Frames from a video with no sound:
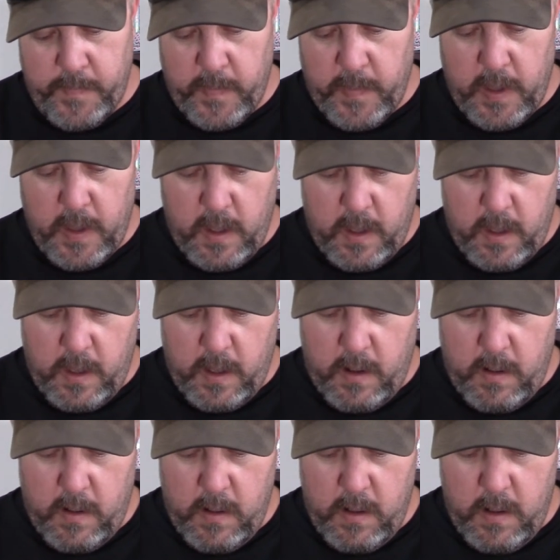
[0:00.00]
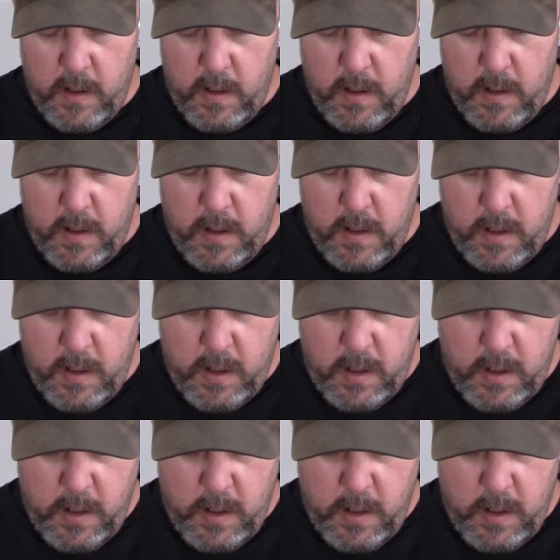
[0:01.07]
Nobody speaks.